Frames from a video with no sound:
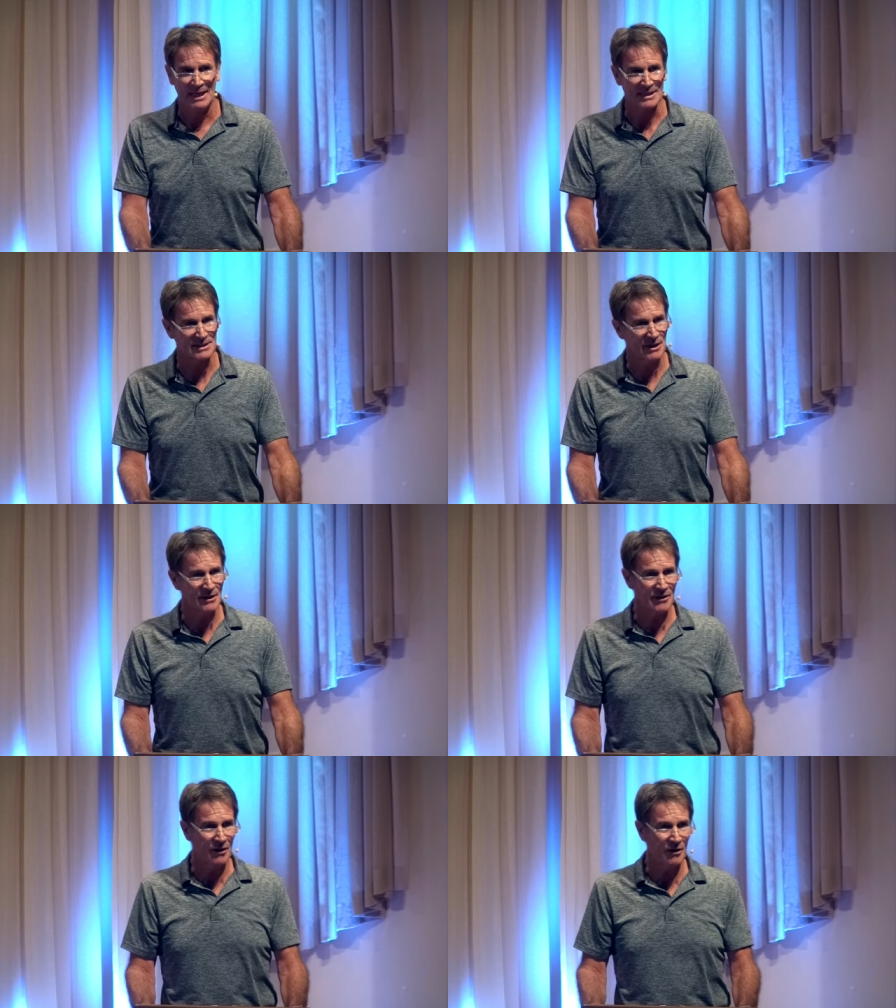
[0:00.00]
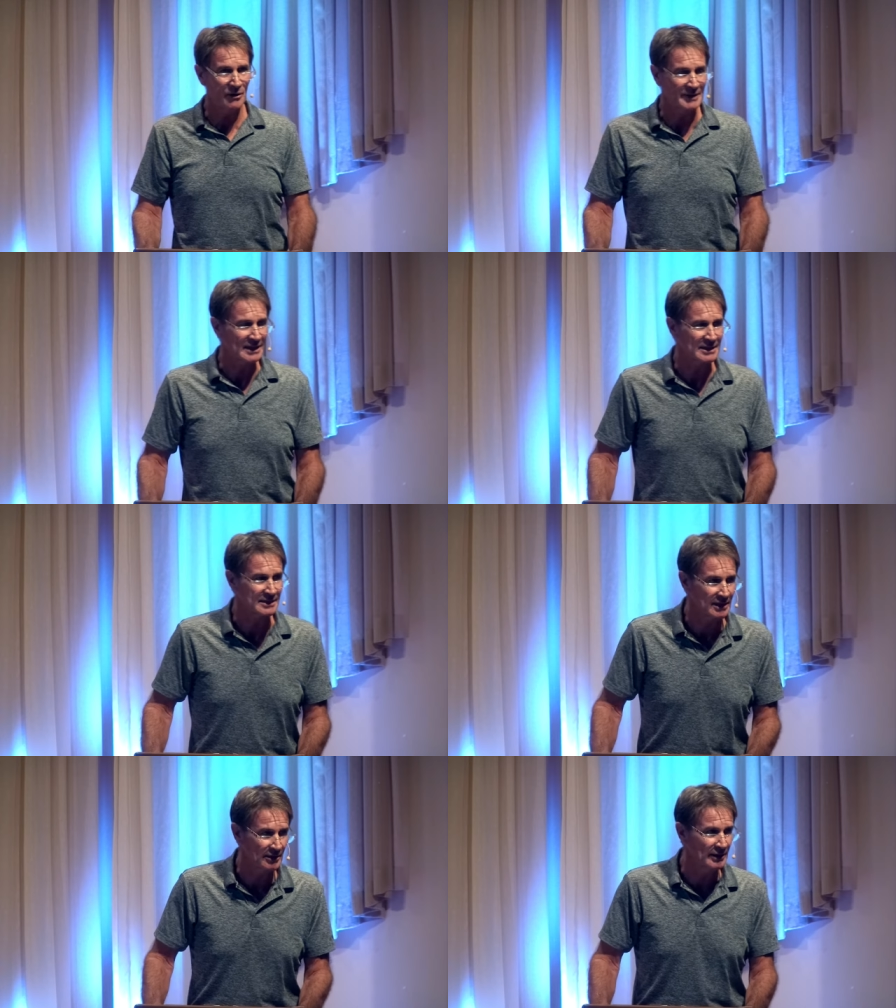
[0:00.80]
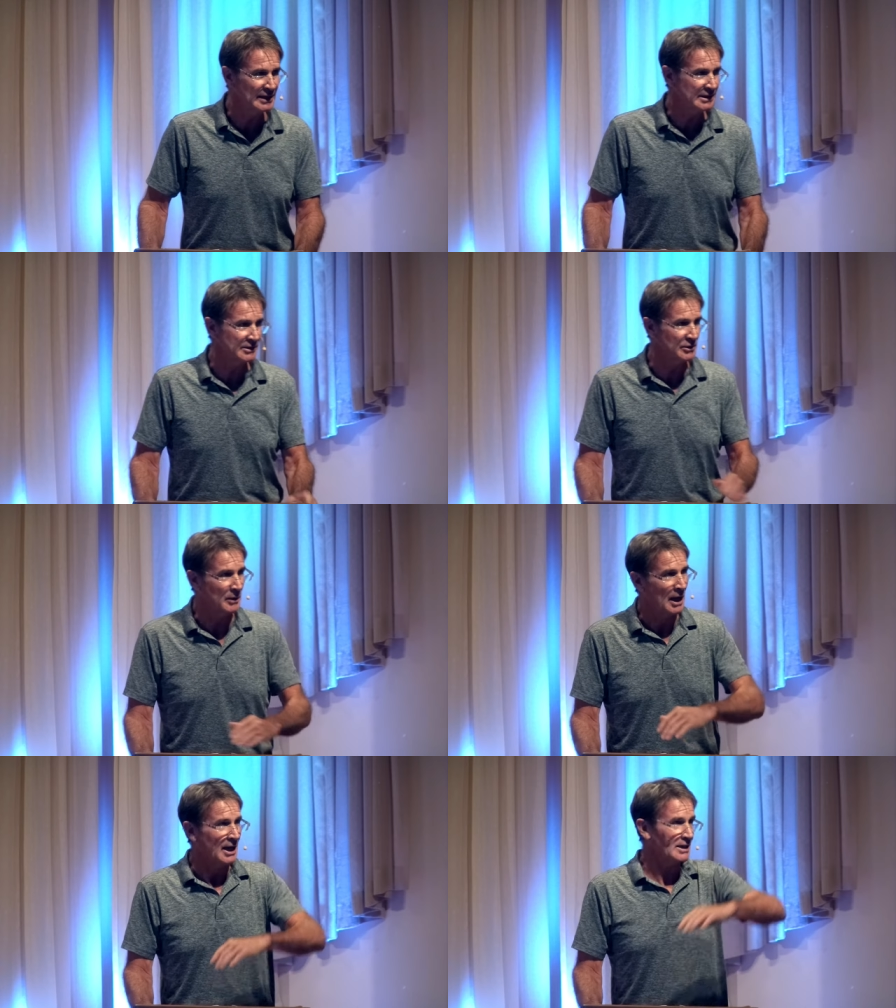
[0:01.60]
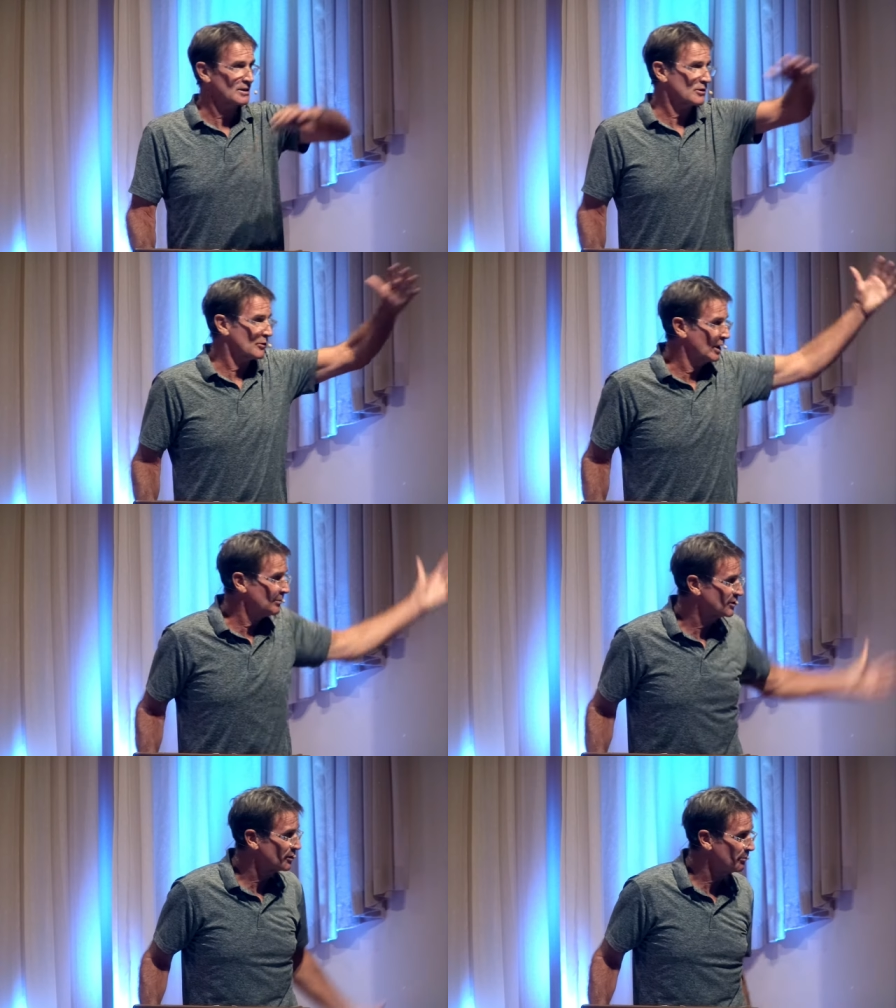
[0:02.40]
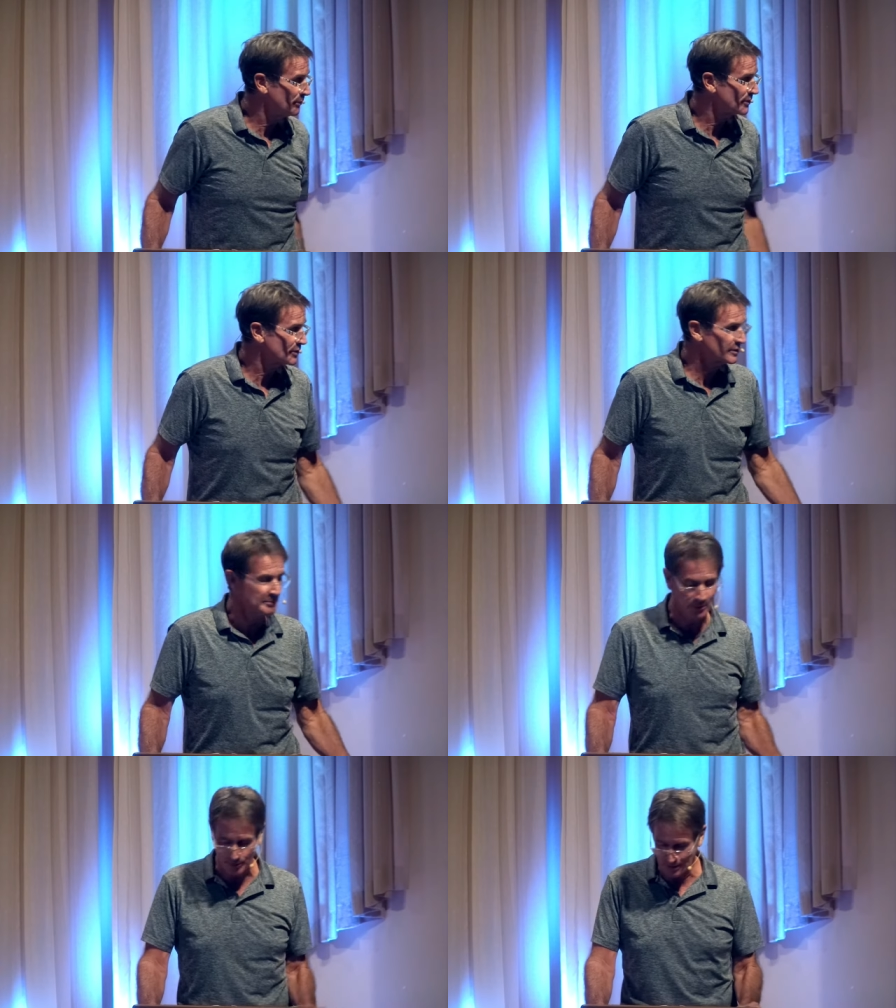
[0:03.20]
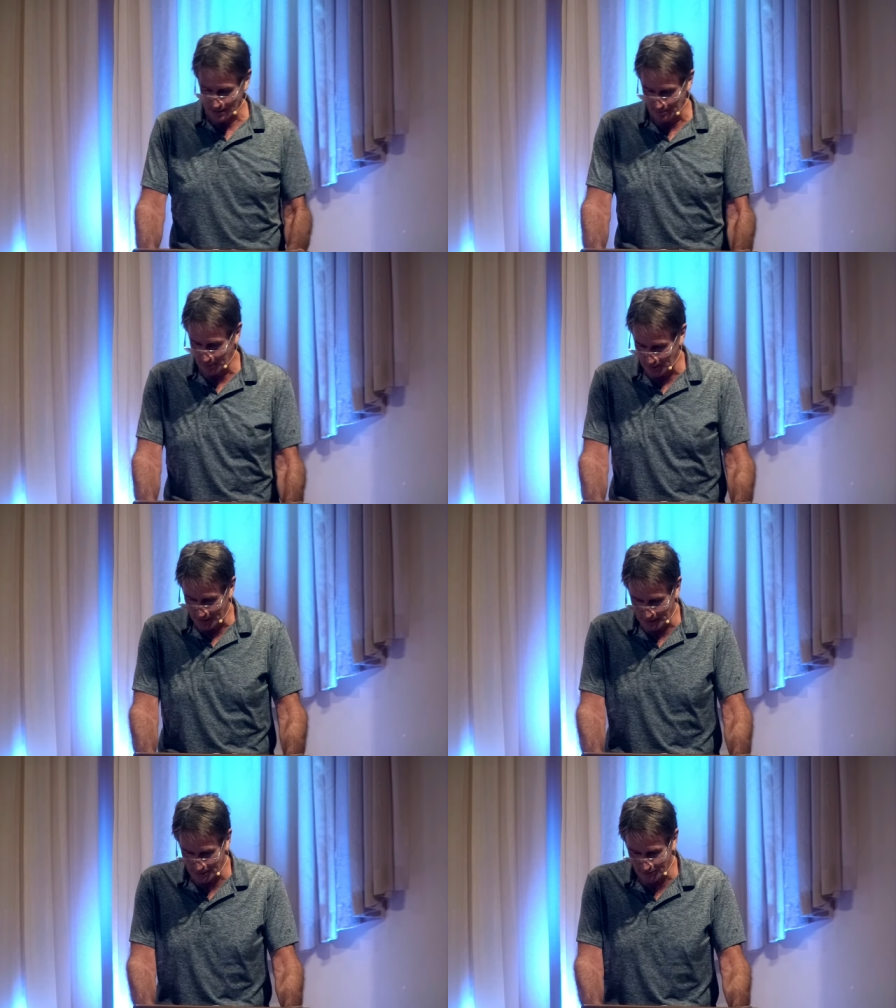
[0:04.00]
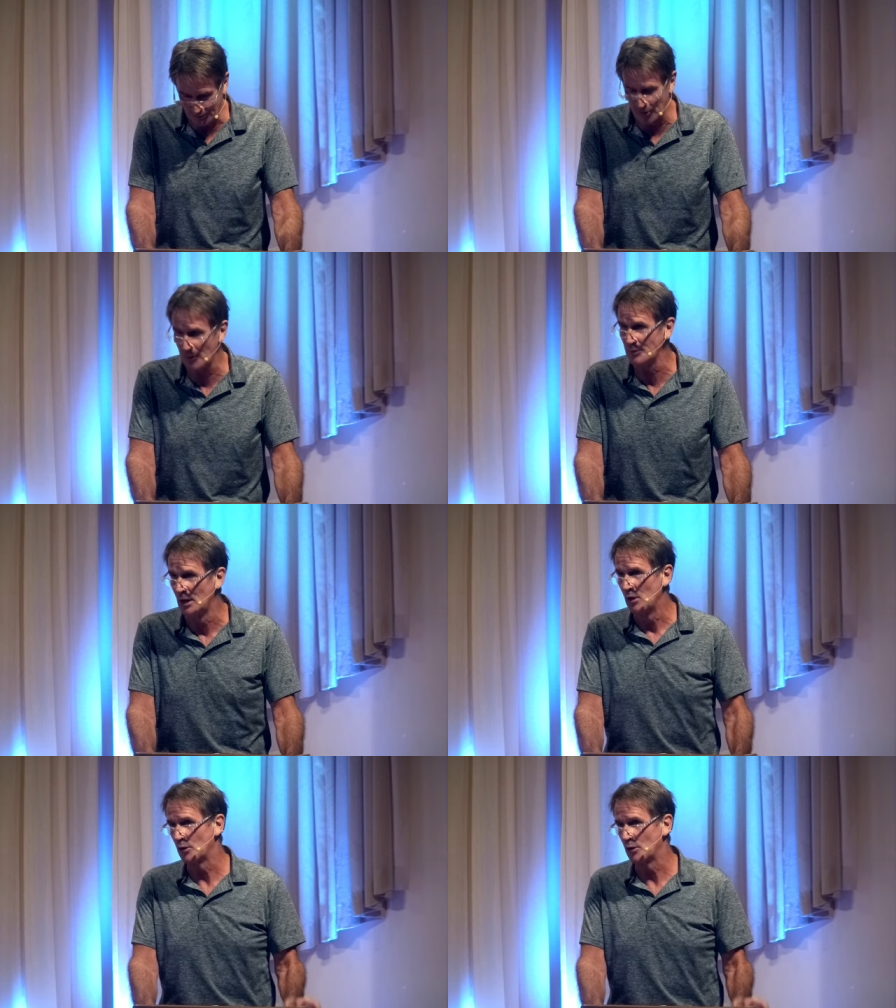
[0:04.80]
It's not a call necessarily to do extreme sports and put it on your phone